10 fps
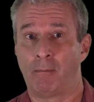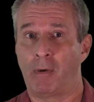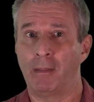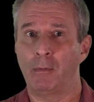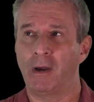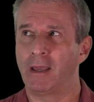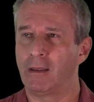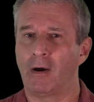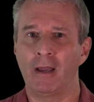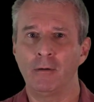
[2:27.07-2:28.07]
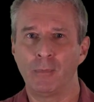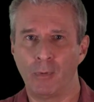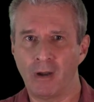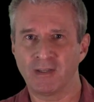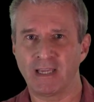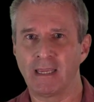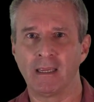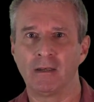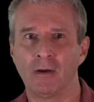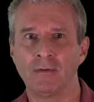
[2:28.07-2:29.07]
By the way, I hope you are
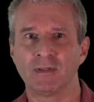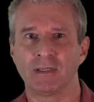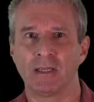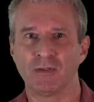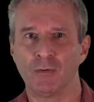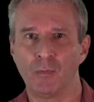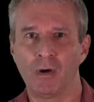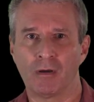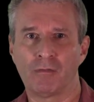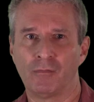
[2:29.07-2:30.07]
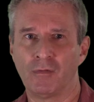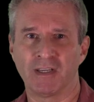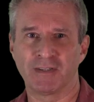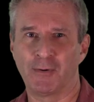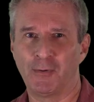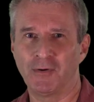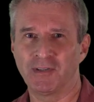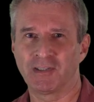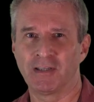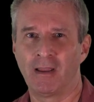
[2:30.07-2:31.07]
taking notes as you work through this
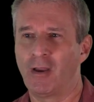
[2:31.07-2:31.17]
course.